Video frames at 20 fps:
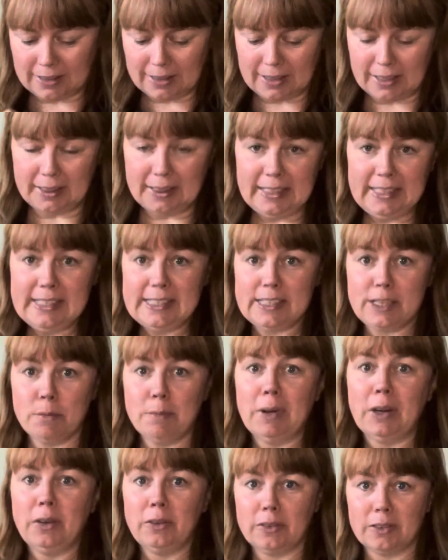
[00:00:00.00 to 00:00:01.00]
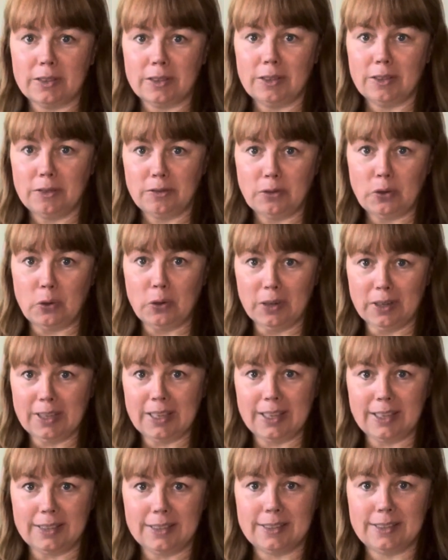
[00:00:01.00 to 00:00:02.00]
the least amount of
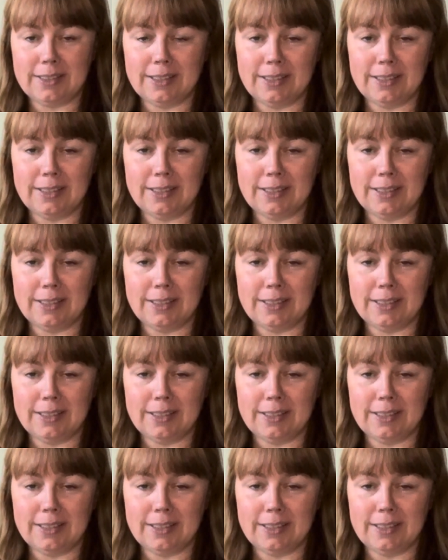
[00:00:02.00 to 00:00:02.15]
orchid